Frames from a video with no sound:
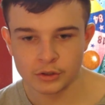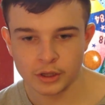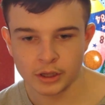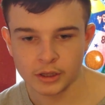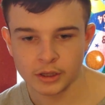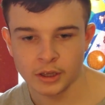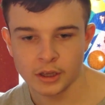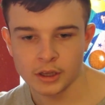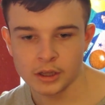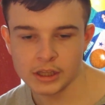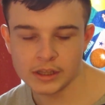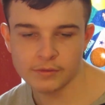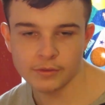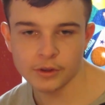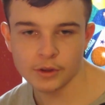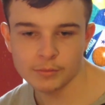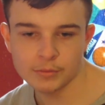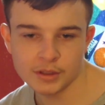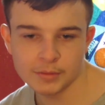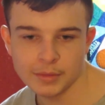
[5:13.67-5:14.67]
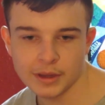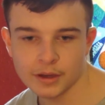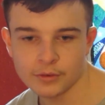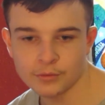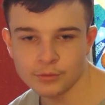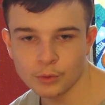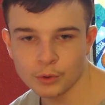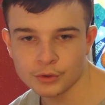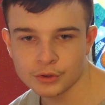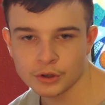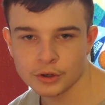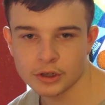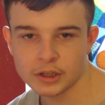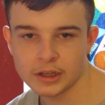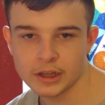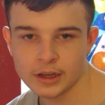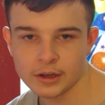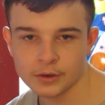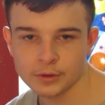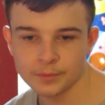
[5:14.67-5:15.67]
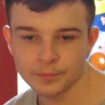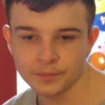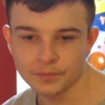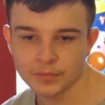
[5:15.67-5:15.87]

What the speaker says: like even the Mi Band 4 is already out,